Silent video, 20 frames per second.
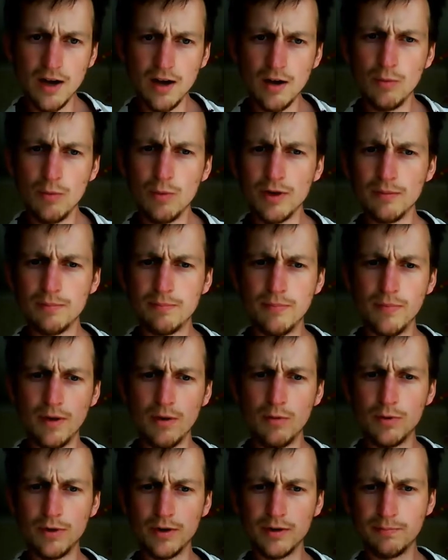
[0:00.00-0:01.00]
I want
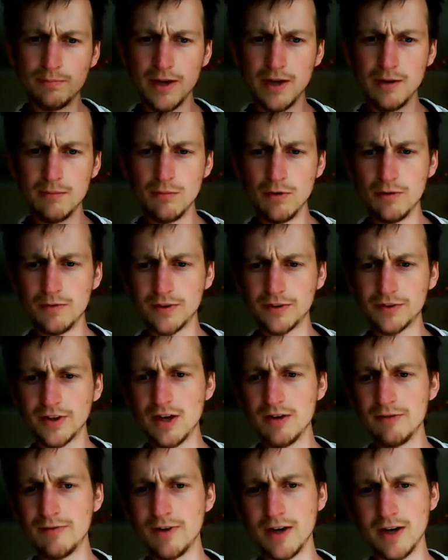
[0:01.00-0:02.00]
to be in more of a
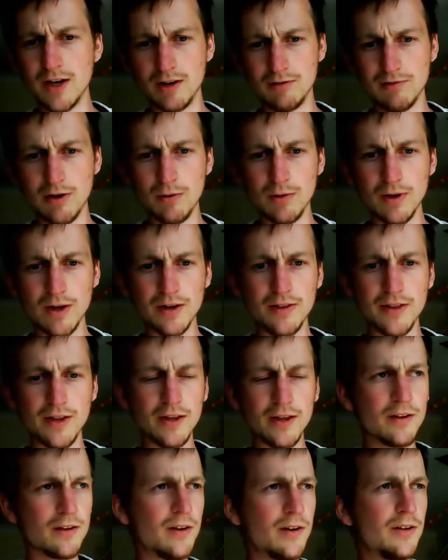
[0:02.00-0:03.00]
servile role, I
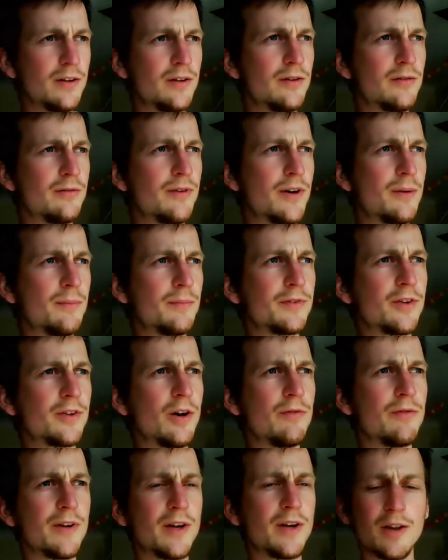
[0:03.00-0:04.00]
think, kind of
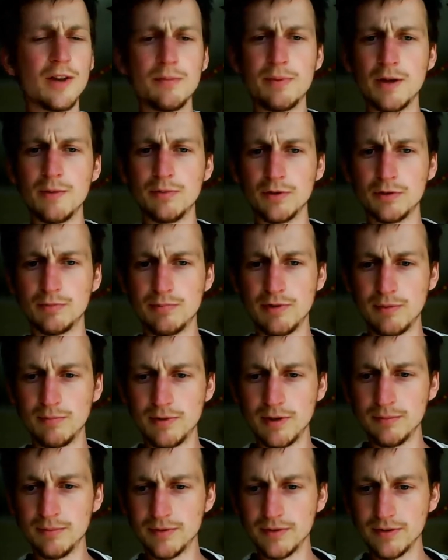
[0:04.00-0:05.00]
solving other people's
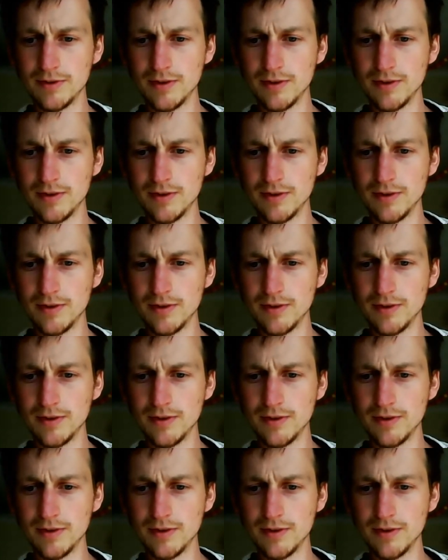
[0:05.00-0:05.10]
problems